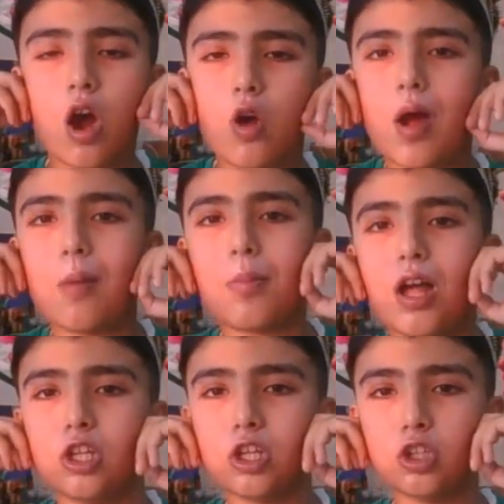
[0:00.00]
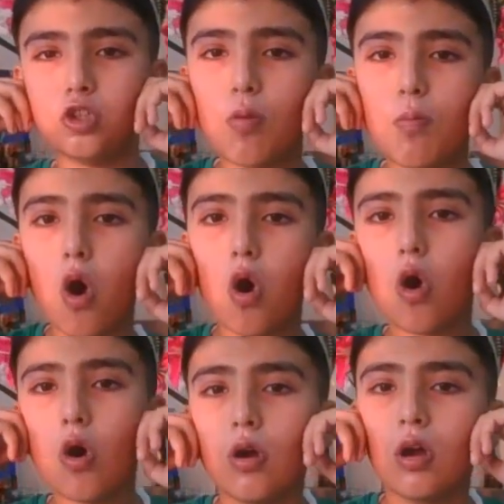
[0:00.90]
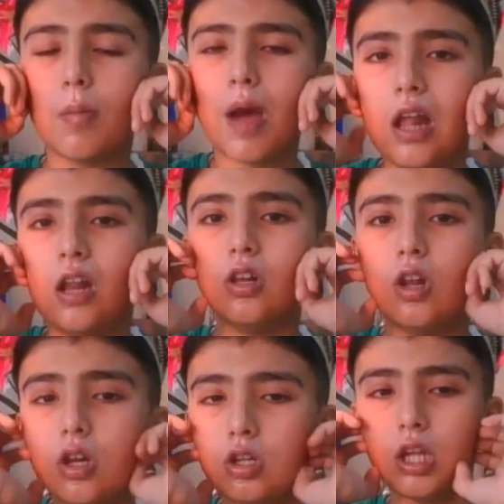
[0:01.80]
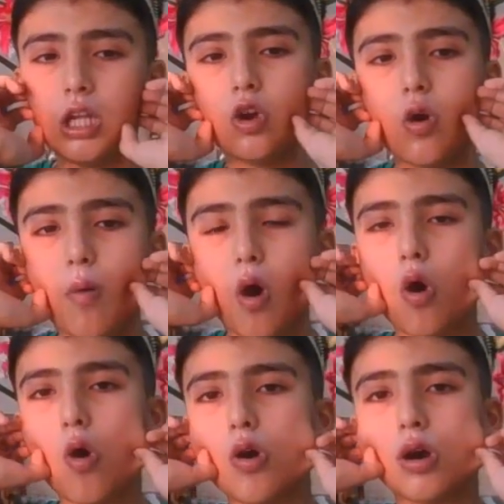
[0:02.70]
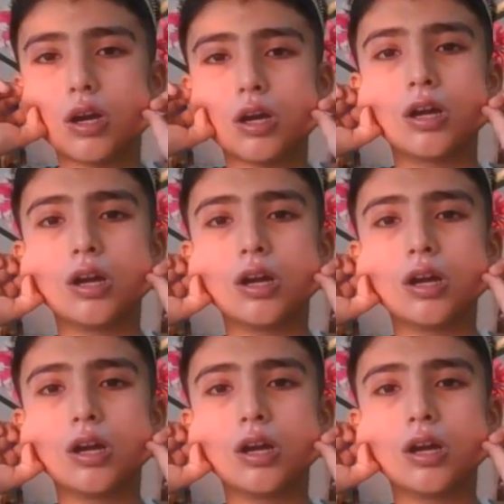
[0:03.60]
All right, my Leo ball, my Leo ball.